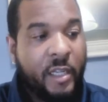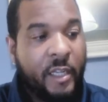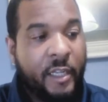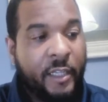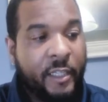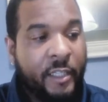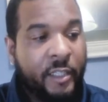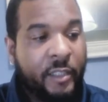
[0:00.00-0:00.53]

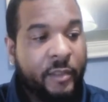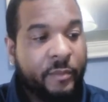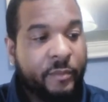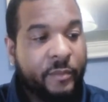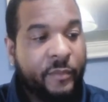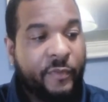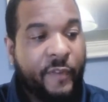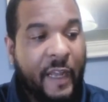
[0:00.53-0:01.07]

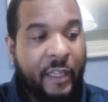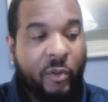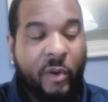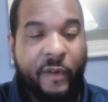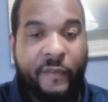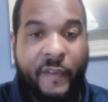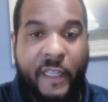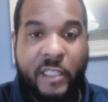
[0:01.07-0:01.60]
Follow
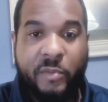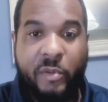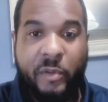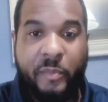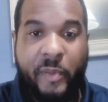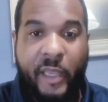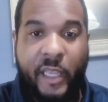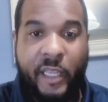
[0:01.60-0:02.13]
our
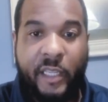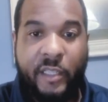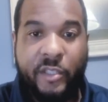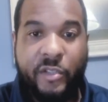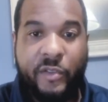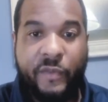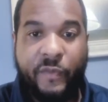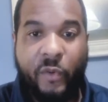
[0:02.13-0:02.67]
Facebook
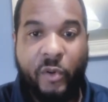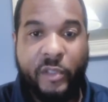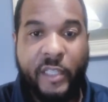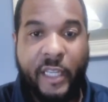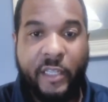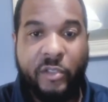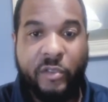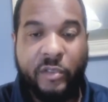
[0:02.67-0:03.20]
page, Fourth
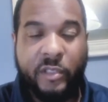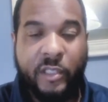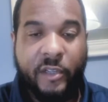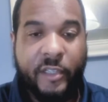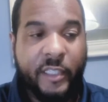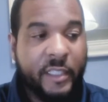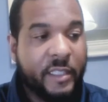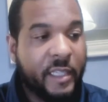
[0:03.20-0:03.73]
Angels
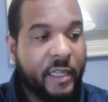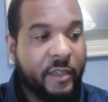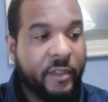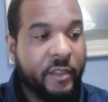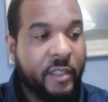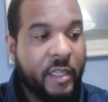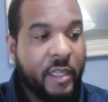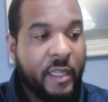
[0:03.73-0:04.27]
Learning Center.